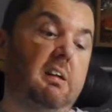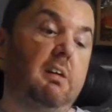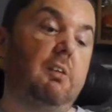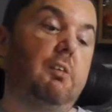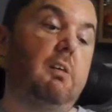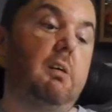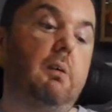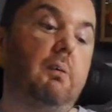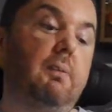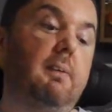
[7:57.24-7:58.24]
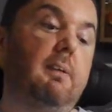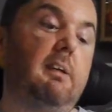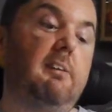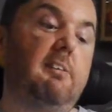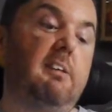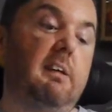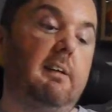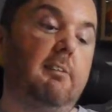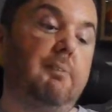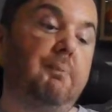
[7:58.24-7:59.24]
So, this
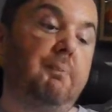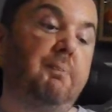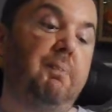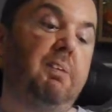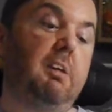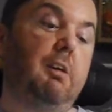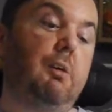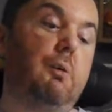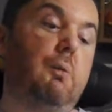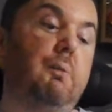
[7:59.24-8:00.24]
says, cool